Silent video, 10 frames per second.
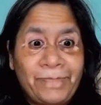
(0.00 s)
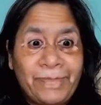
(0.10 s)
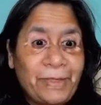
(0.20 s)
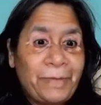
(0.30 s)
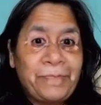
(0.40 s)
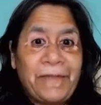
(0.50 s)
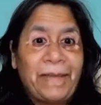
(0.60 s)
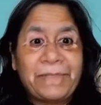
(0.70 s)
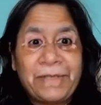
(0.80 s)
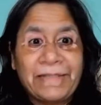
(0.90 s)
So
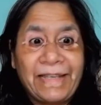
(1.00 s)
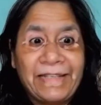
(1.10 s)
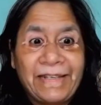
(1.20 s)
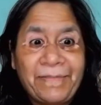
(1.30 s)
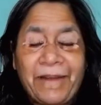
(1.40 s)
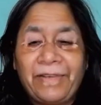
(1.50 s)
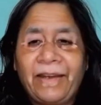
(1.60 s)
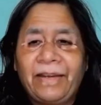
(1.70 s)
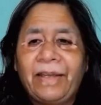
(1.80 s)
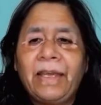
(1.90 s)
I'm so excited about
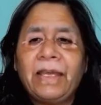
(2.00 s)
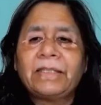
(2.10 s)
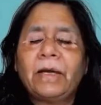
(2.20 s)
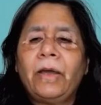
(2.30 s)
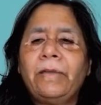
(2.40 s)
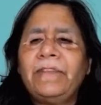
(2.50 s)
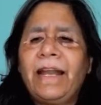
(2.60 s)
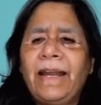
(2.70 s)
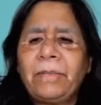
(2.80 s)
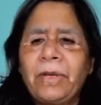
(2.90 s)
that. So with
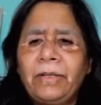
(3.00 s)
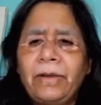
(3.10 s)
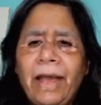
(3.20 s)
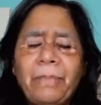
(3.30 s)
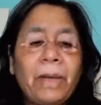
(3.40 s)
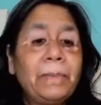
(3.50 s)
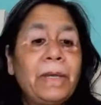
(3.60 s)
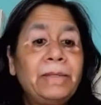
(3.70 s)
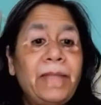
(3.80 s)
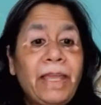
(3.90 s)
that, I'm going to wrap up.
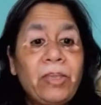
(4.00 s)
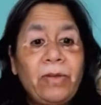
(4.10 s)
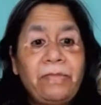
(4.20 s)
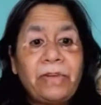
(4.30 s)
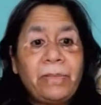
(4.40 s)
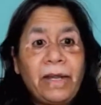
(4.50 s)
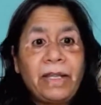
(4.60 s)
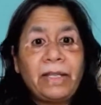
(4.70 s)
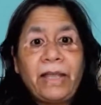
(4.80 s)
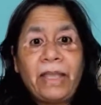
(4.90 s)
Thank you,
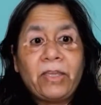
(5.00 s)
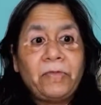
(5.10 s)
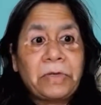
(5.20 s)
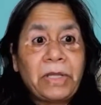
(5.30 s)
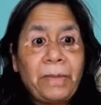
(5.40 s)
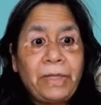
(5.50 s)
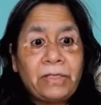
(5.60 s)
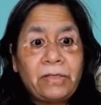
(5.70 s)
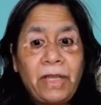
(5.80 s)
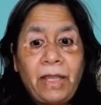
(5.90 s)
everybody. Thank you for coming
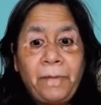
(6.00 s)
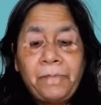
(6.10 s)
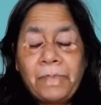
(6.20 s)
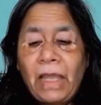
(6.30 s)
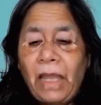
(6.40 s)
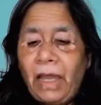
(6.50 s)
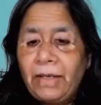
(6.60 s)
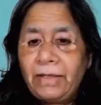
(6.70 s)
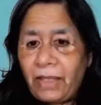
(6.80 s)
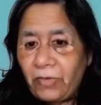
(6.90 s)
today.
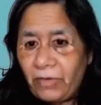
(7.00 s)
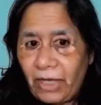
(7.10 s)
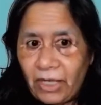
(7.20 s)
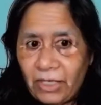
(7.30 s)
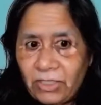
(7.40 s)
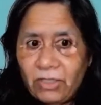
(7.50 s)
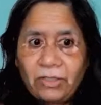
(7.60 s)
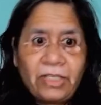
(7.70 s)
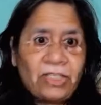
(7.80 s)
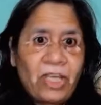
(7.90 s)
And thank you for engaging
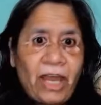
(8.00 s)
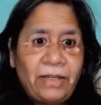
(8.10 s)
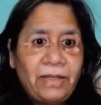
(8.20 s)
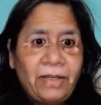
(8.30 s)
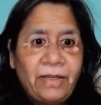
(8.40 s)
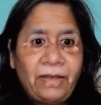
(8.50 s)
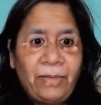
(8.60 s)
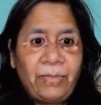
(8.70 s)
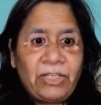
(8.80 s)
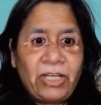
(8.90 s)
on the chat. I
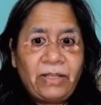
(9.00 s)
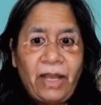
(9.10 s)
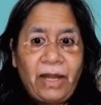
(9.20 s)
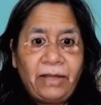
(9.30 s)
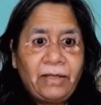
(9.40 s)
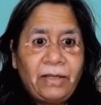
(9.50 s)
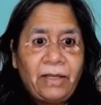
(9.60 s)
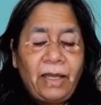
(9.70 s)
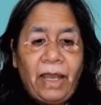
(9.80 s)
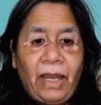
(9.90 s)
appreciate that.
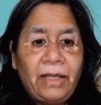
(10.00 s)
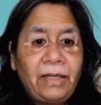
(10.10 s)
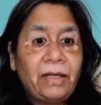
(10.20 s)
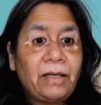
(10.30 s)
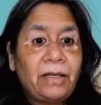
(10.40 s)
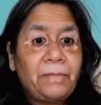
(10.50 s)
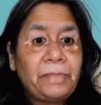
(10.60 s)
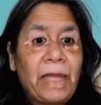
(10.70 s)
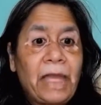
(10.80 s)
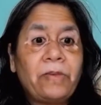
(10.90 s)
And
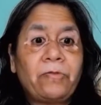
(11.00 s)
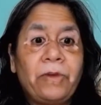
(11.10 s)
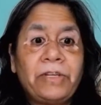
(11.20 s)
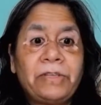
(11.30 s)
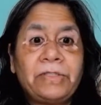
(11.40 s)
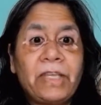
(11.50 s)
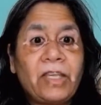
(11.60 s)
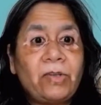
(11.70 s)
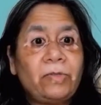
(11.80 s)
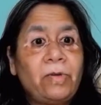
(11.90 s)
I look forward to seeing
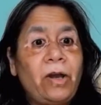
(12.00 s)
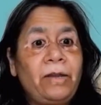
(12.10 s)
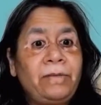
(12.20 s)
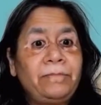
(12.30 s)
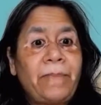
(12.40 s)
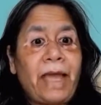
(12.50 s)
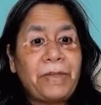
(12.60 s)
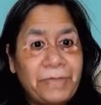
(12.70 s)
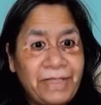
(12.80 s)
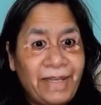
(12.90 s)
you on
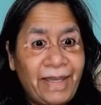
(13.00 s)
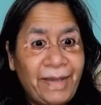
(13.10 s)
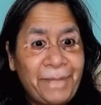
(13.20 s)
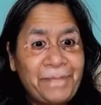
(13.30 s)
IoT Day.